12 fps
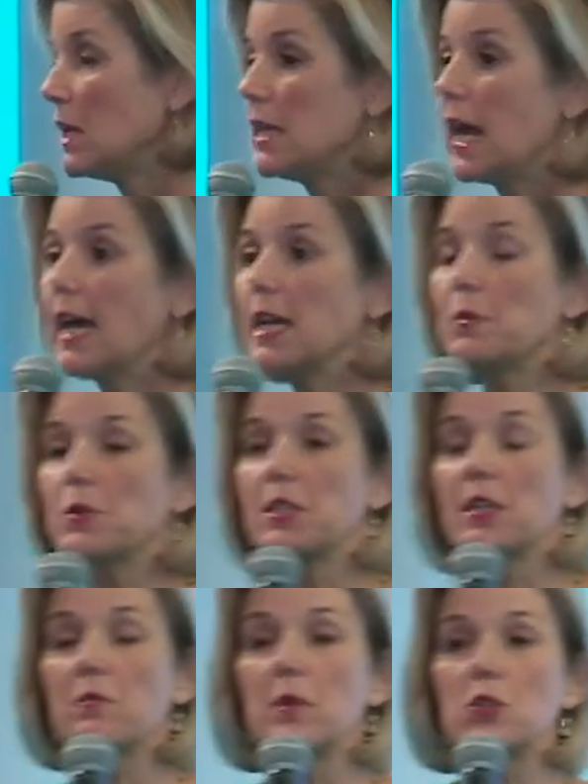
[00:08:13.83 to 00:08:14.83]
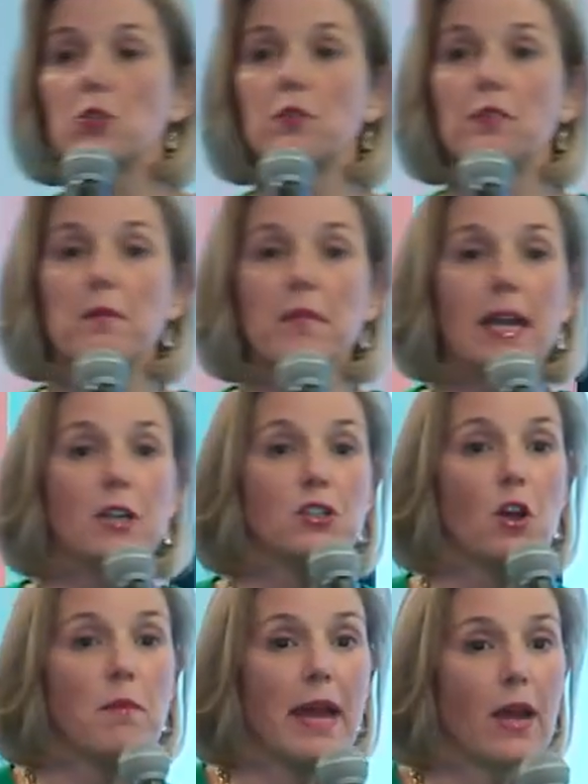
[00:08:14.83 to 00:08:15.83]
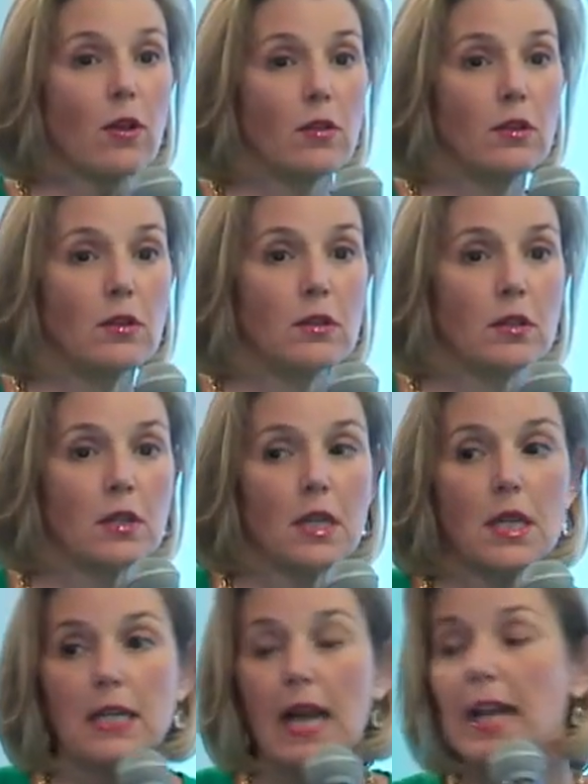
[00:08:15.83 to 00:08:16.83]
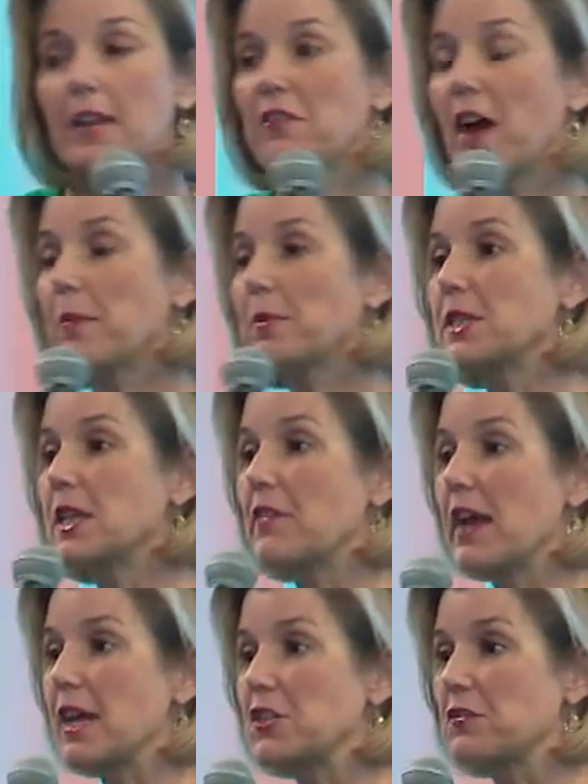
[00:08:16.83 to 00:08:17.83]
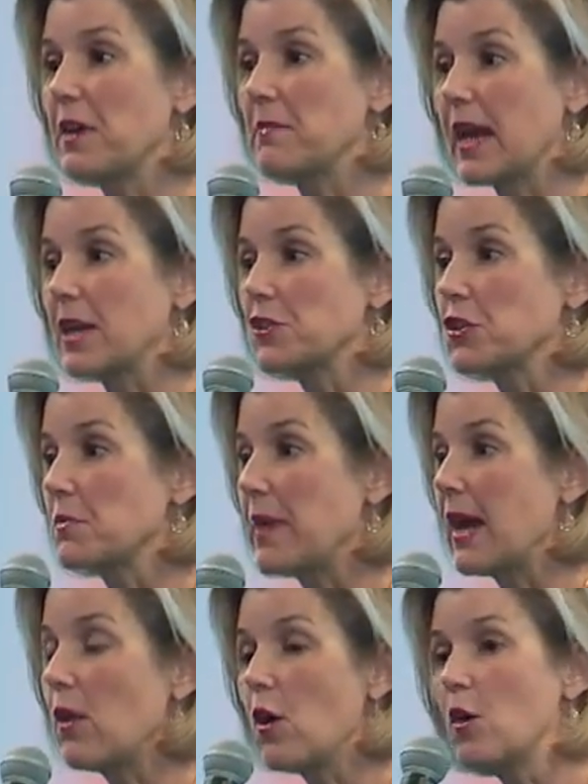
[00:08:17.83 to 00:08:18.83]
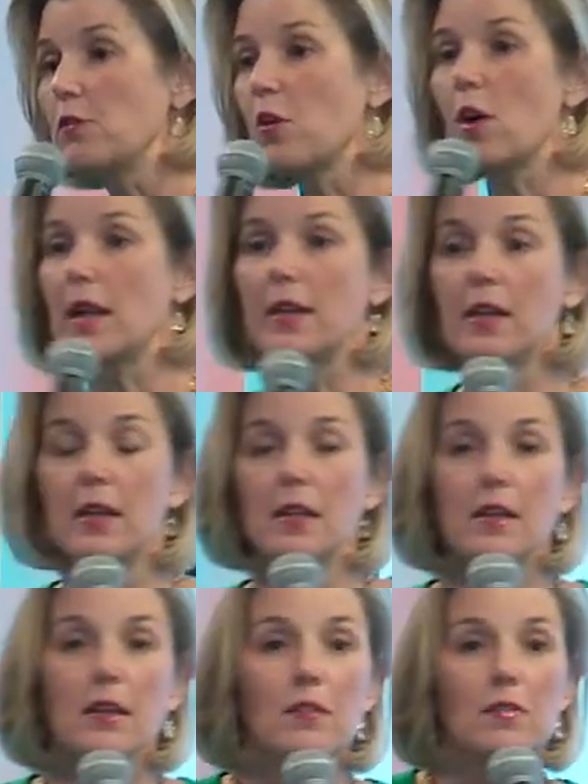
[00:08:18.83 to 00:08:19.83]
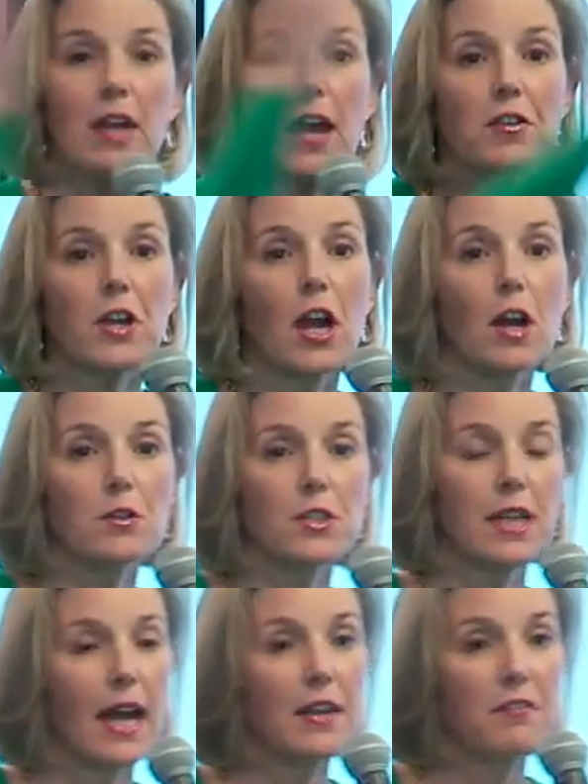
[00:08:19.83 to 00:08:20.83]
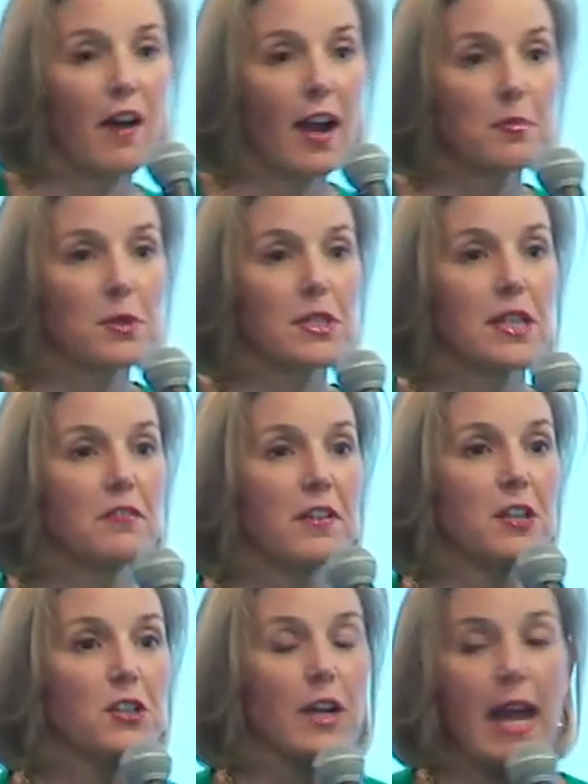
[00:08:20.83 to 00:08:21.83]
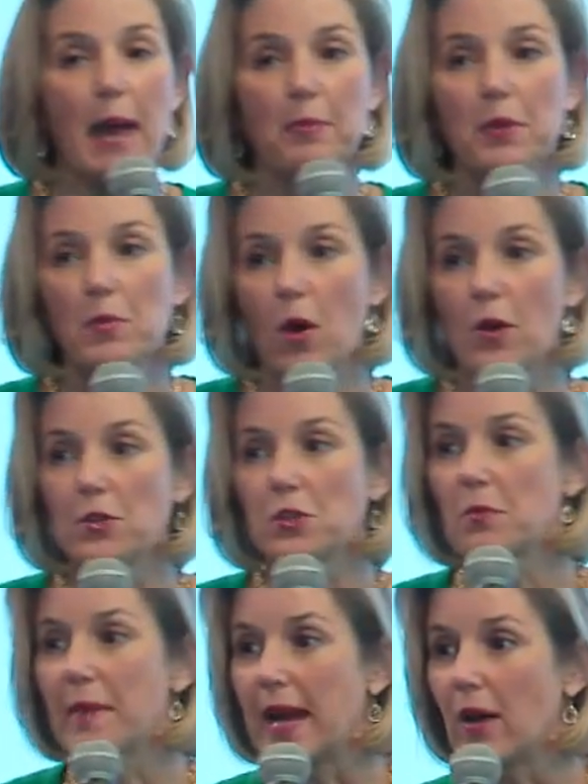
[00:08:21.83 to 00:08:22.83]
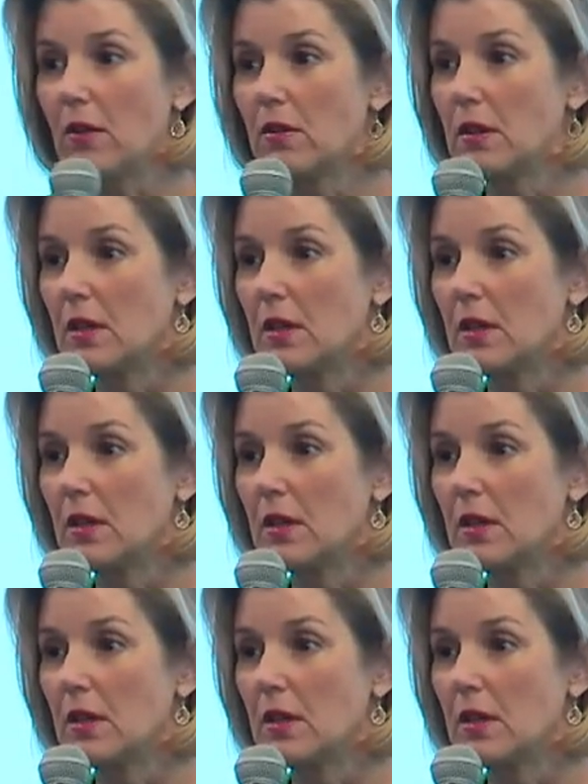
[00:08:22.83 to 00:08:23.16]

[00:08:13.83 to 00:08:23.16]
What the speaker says: 90% of mutual fund managers are male. 95% of hedge fund managers are male. Over on the other coast, 95% of venture capital partners are male.